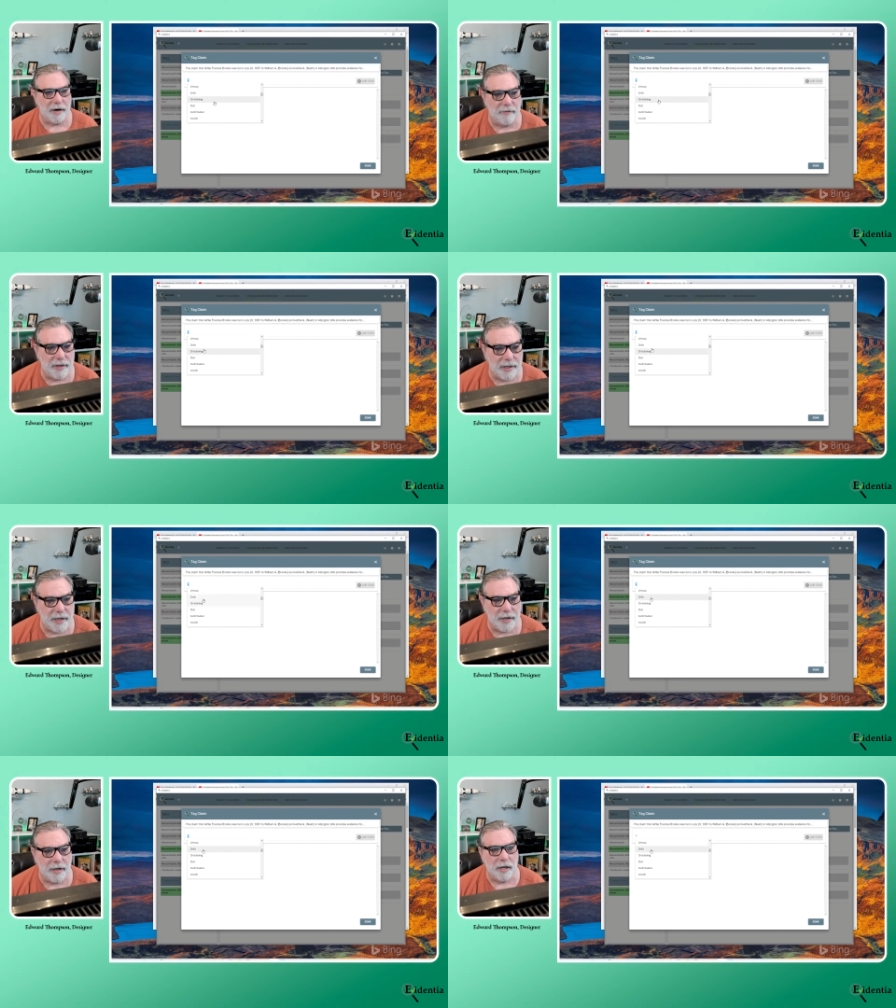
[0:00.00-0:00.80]

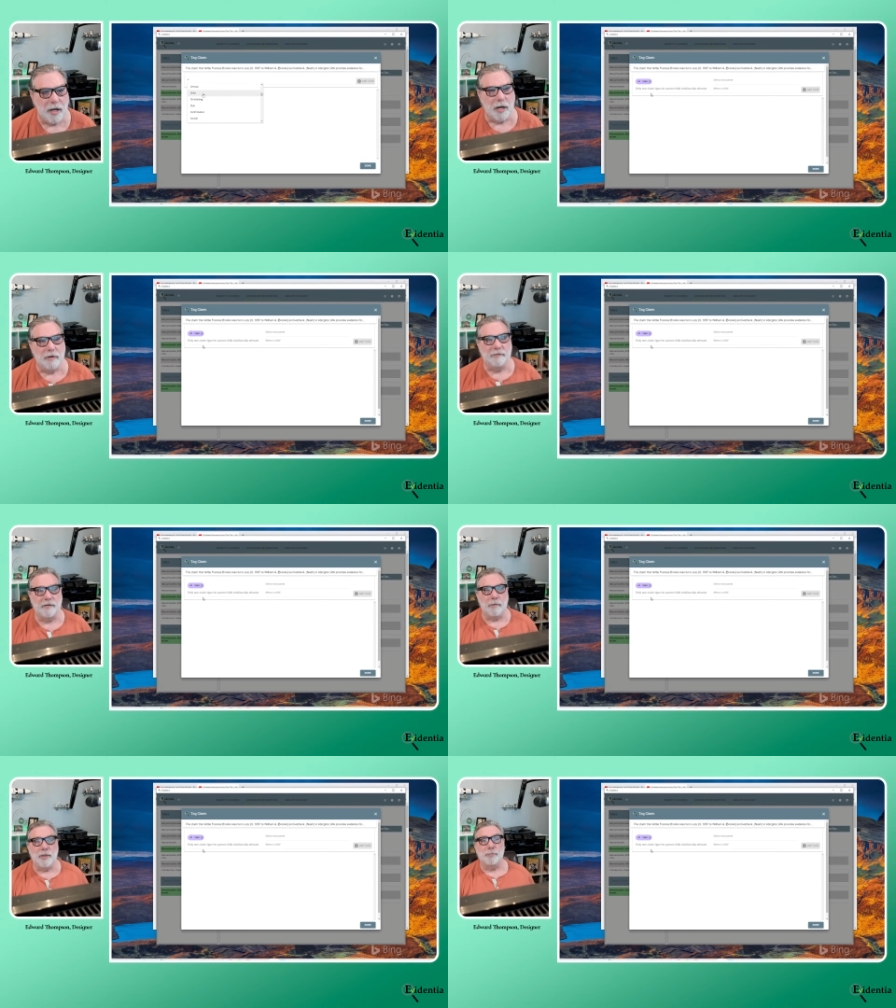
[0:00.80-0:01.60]
everything
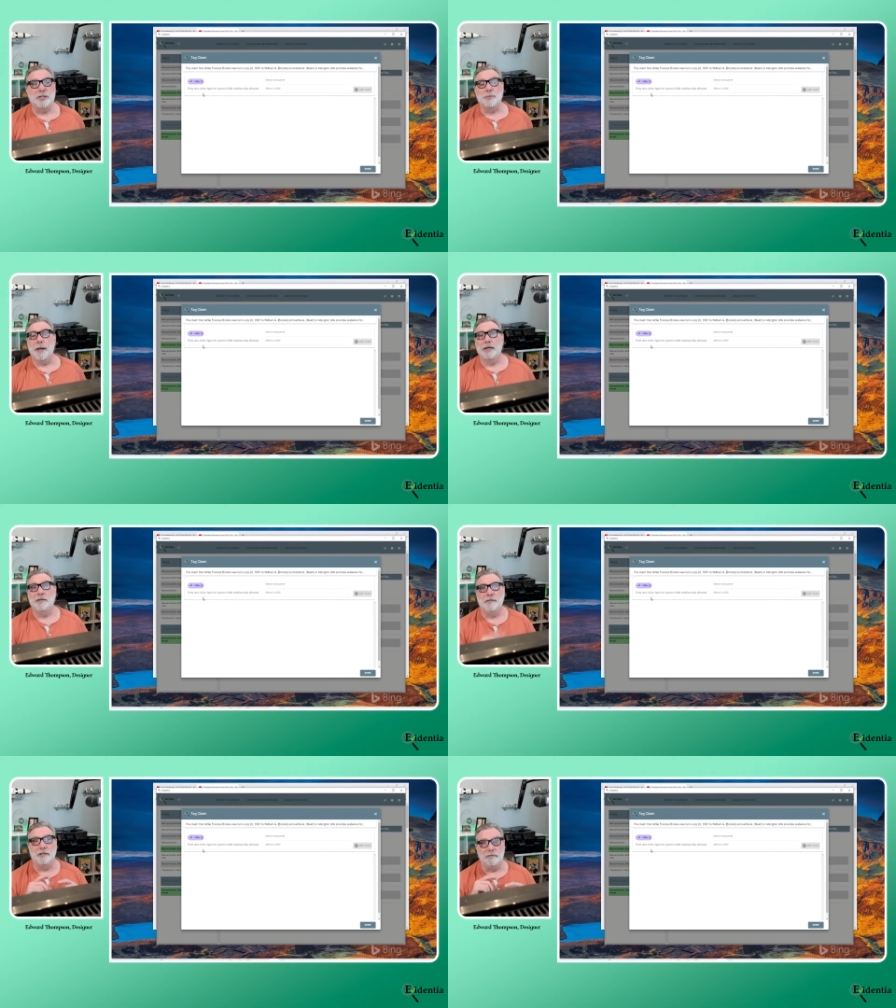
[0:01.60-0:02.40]
from the
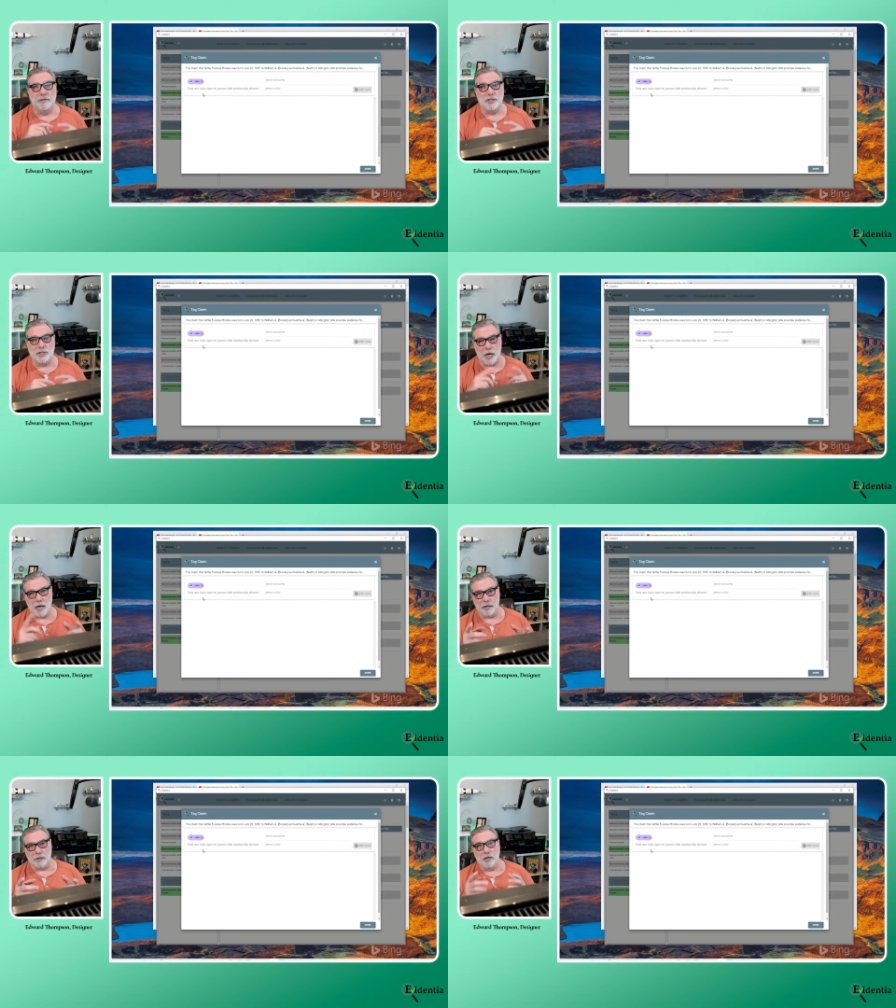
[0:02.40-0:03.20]
perspective of the
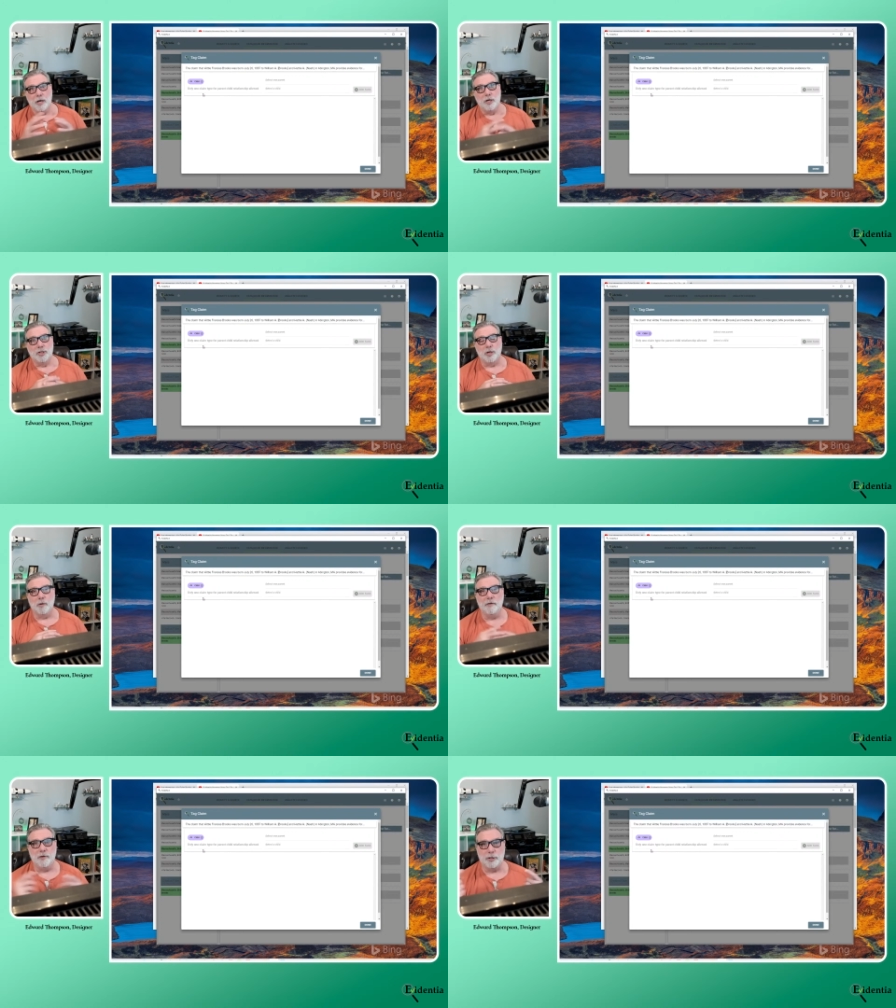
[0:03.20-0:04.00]
child.
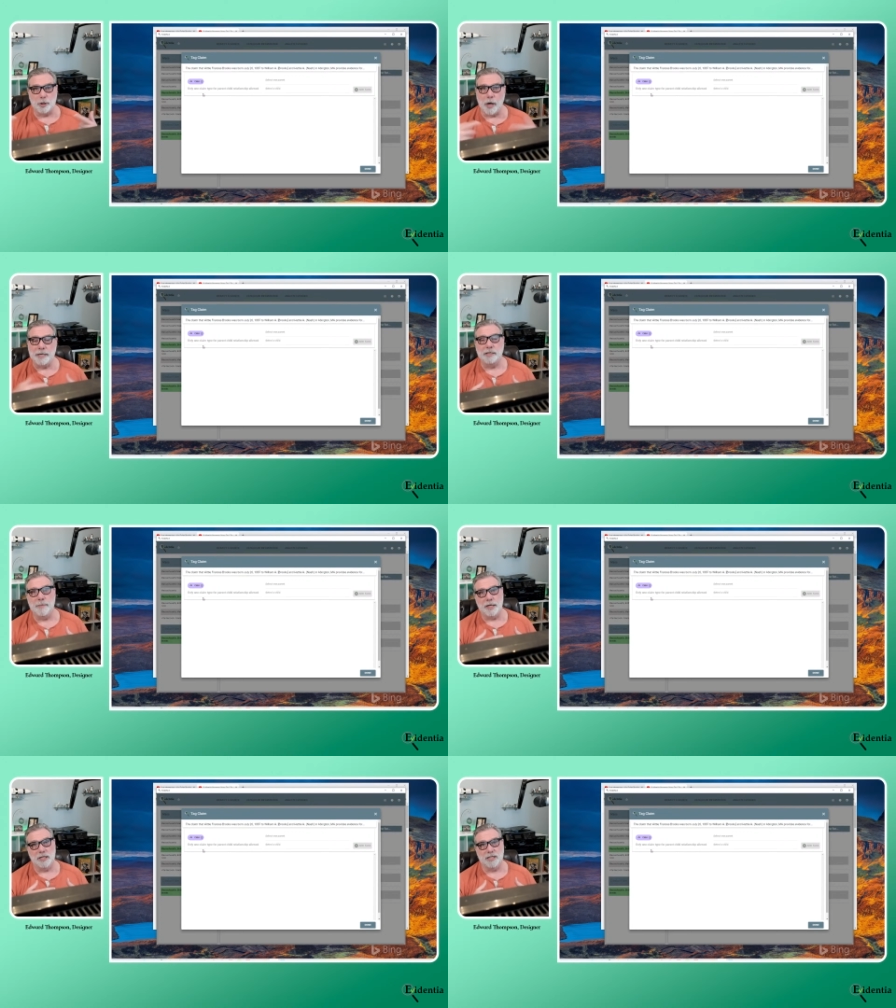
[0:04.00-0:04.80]
So if you're trying to
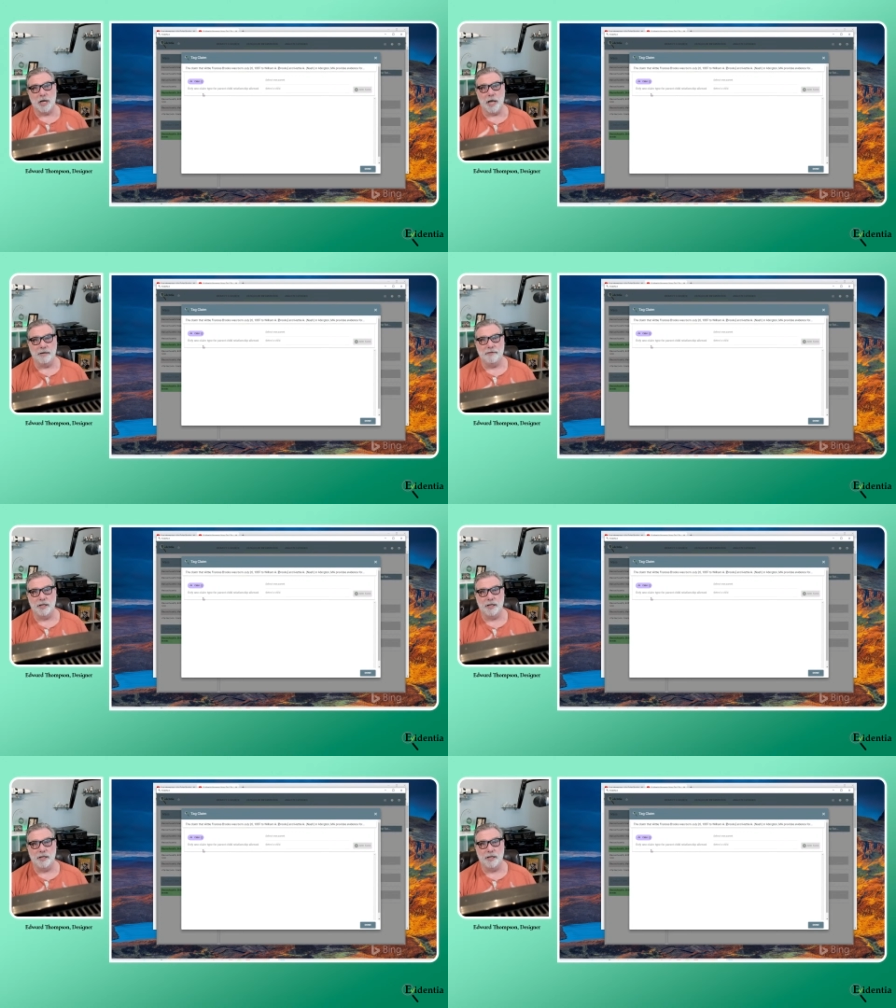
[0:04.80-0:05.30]
make this kind of